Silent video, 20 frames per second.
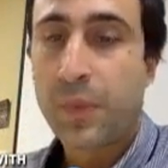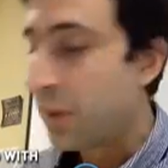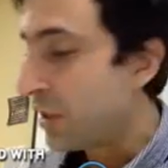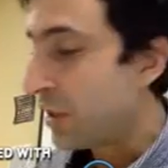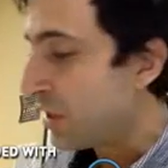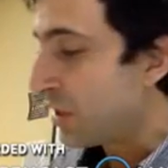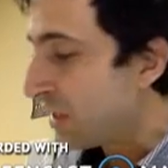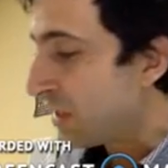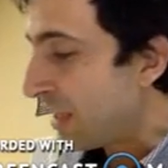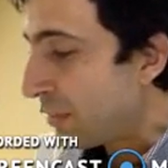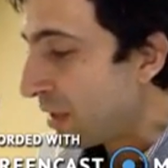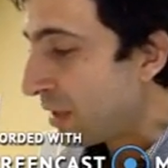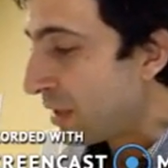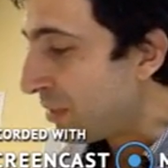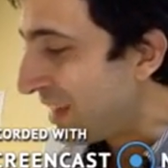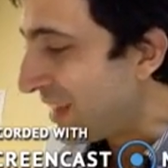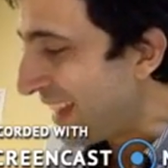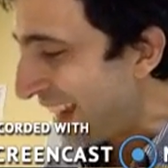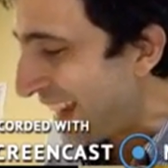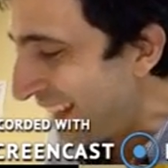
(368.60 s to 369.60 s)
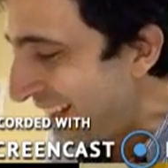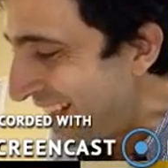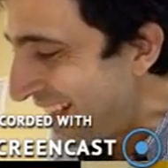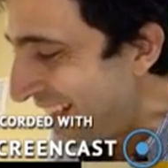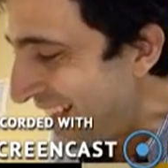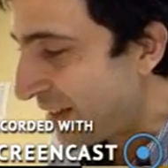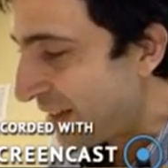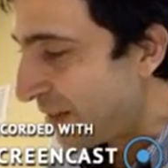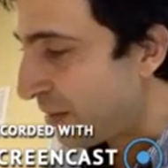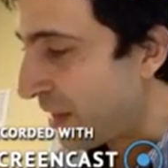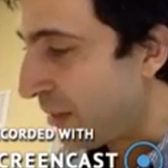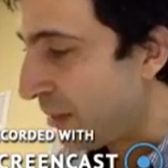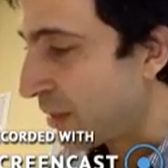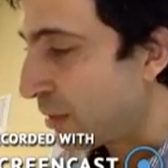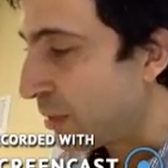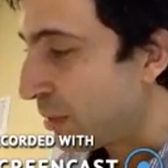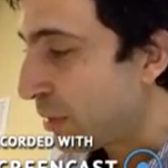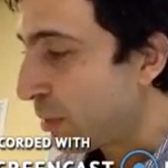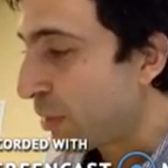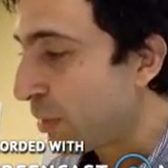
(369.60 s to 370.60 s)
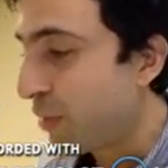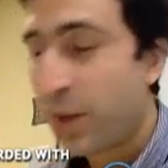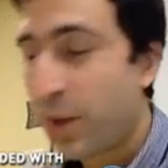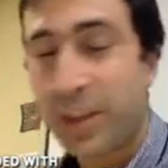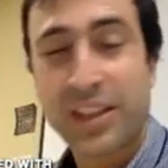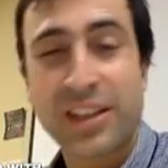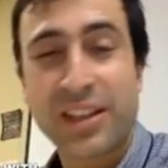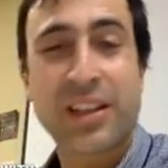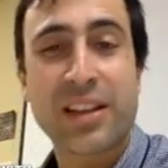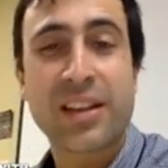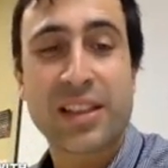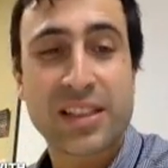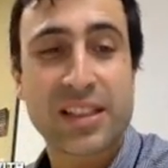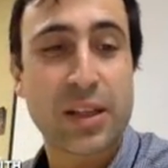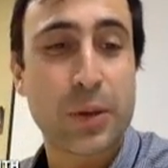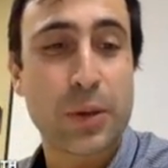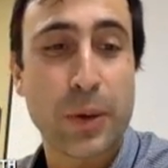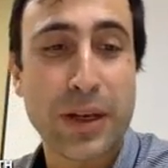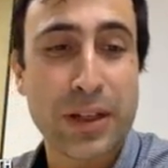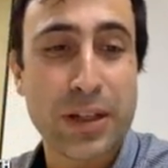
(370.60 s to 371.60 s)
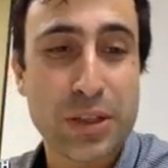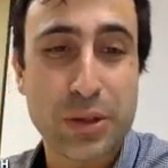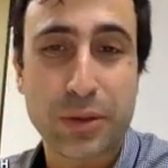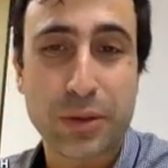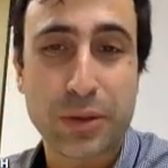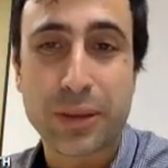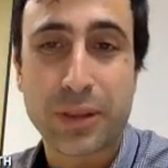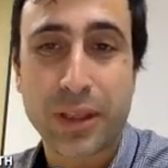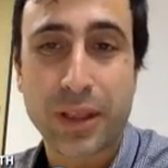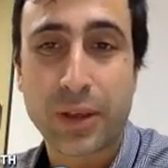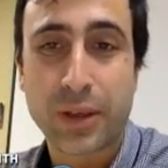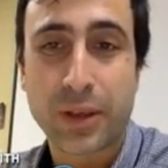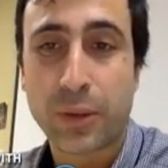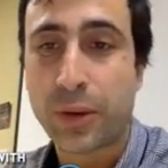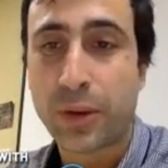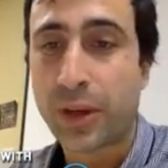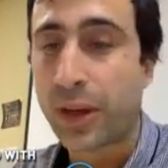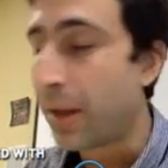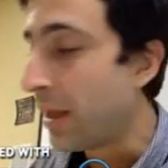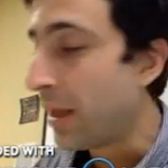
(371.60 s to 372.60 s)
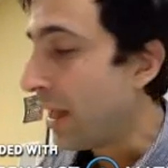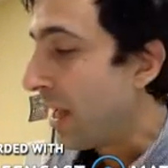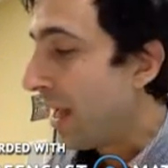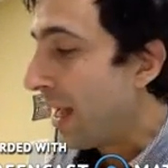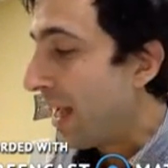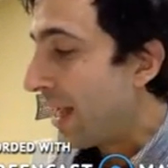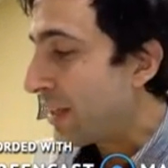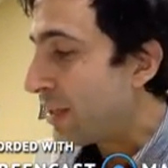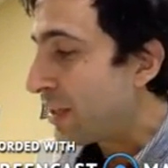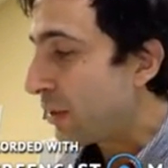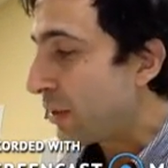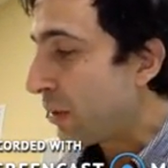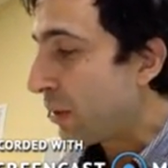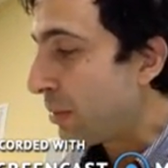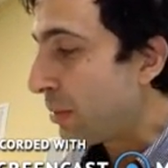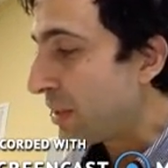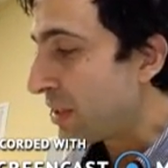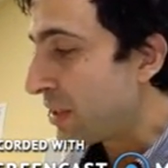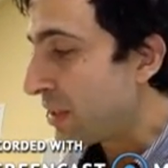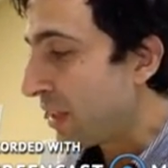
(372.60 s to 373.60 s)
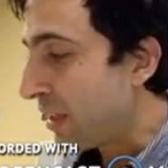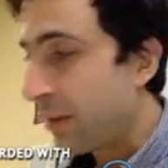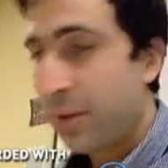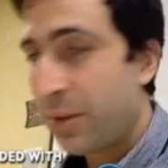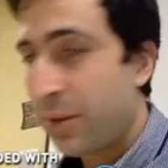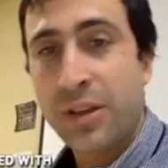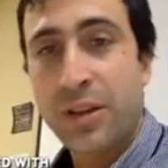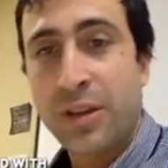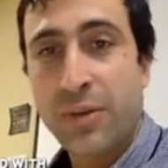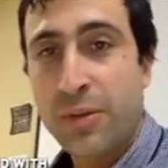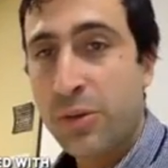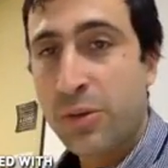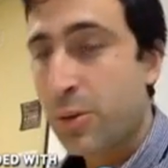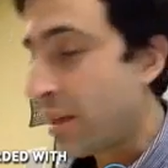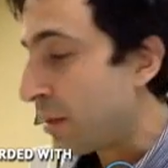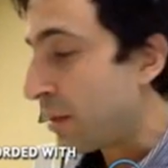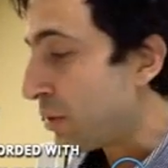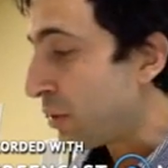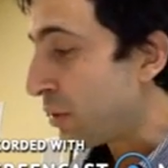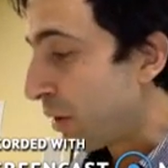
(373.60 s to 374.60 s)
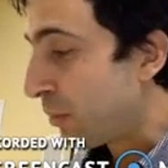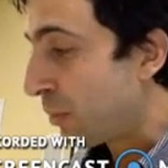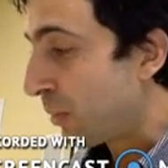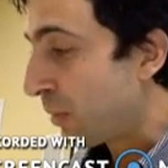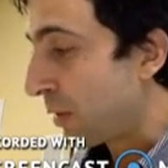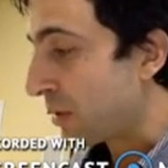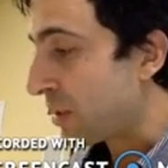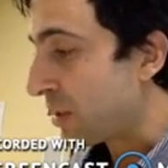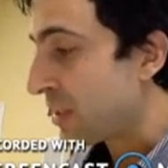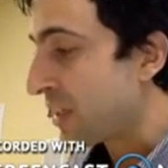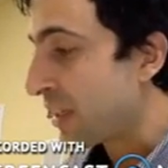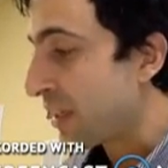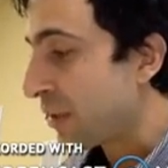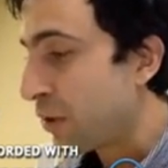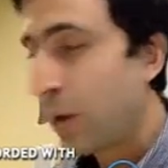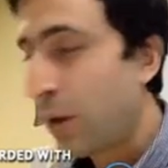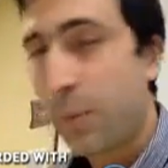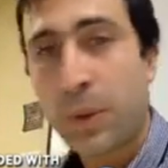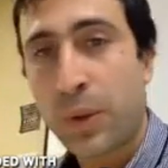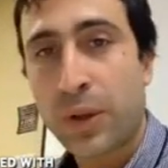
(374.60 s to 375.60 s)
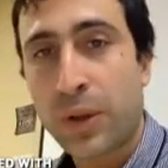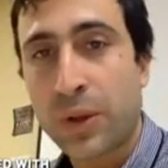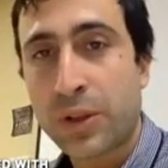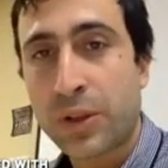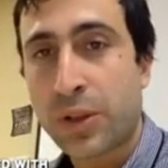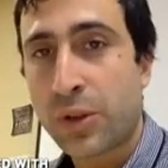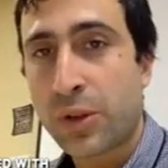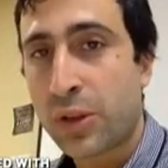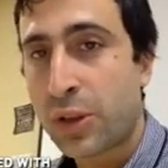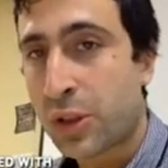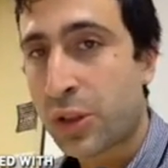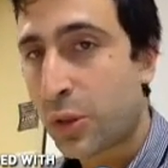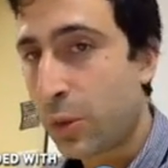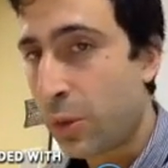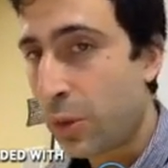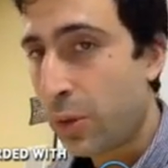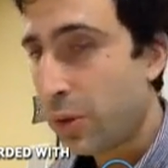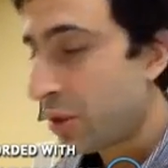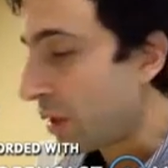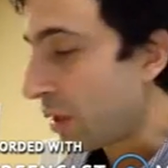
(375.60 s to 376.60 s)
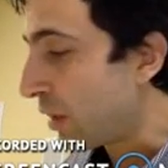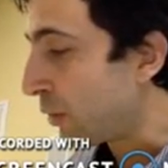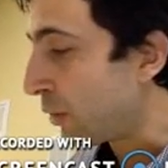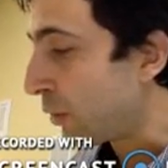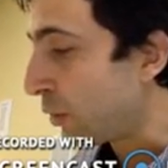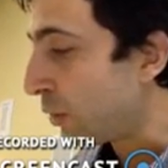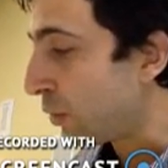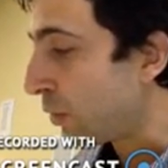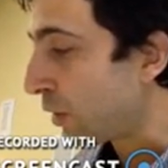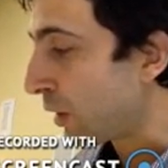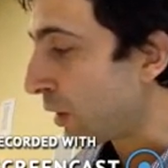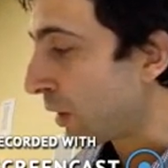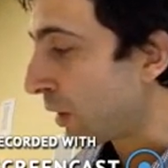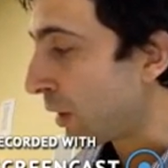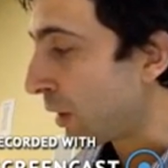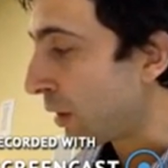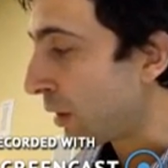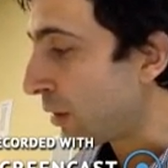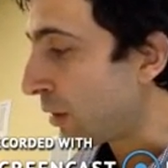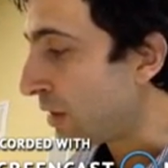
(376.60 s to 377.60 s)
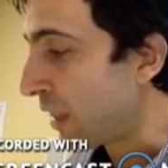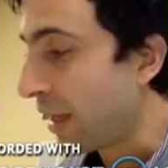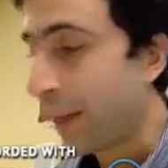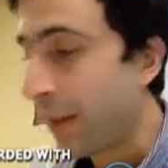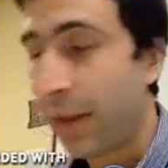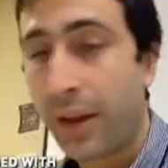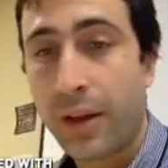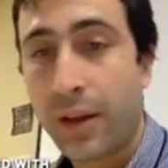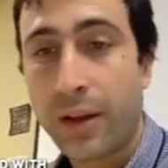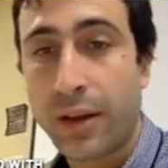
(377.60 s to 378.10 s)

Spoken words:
The stem can be any set of numbers, but providing that they're sequential in order. And so what we see, the difference between our dot plots, is our dot plots, the scores are all close together,